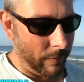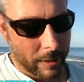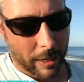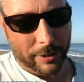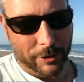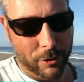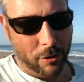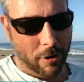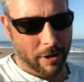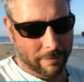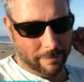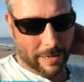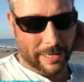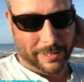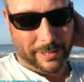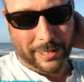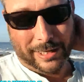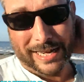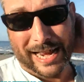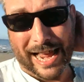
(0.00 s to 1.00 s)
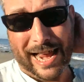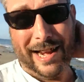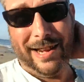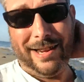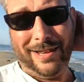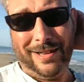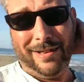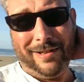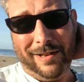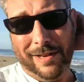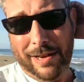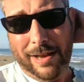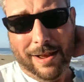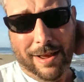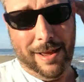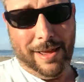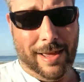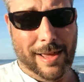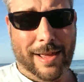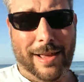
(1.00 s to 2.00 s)
enjoy the rest of your day.
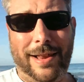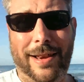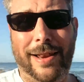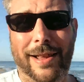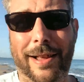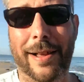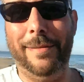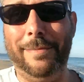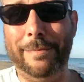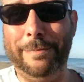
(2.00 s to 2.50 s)
And